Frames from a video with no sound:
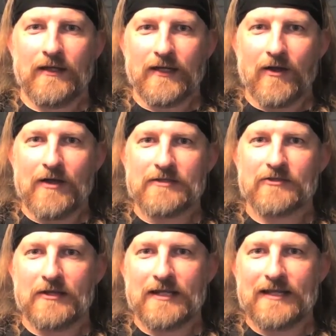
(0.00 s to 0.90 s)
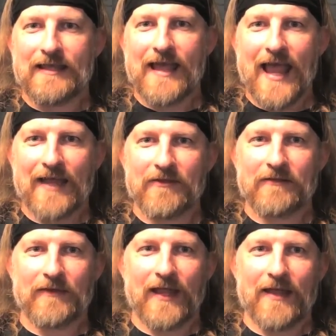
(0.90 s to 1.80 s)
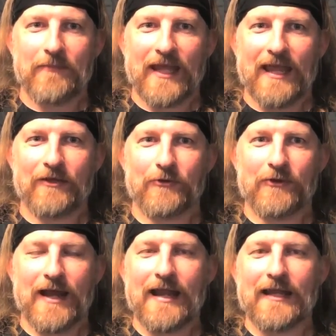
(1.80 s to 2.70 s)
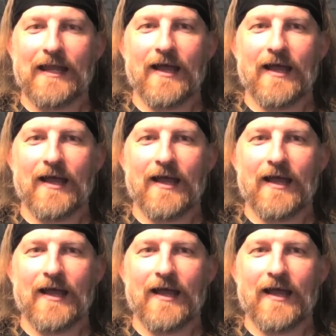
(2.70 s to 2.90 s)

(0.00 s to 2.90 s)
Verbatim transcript: you know, I started to get the hang of it and began creating,